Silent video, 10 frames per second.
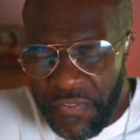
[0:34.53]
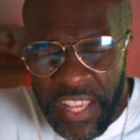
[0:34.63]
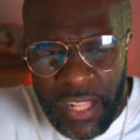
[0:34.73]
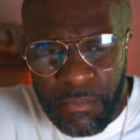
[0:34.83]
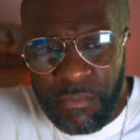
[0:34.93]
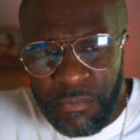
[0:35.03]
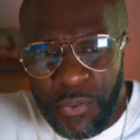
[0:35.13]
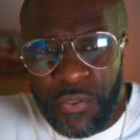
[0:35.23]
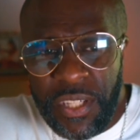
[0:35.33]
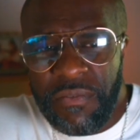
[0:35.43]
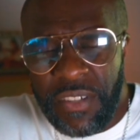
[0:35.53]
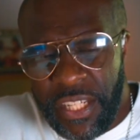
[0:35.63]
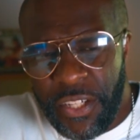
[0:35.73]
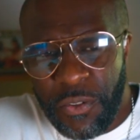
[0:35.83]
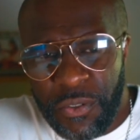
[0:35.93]
film music
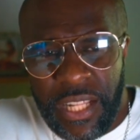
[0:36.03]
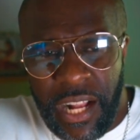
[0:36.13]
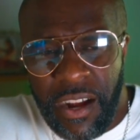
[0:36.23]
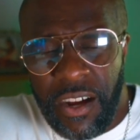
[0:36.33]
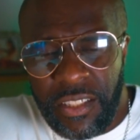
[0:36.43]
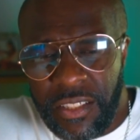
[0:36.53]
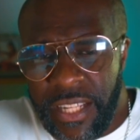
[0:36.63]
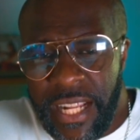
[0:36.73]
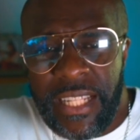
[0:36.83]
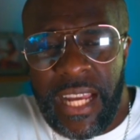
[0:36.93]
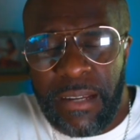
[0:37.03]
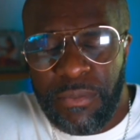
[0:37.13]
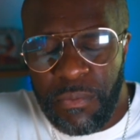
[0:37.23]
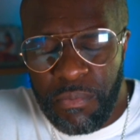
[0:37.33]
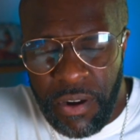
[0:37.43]
videos that cost 10
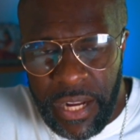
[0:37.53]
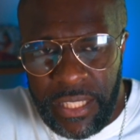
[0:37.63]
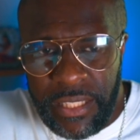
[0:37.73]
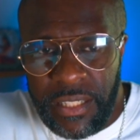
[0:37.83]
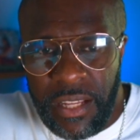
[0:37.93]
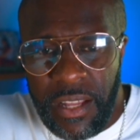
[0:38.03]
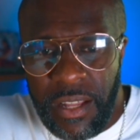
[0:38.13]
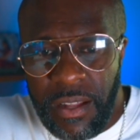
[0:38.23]
times the price.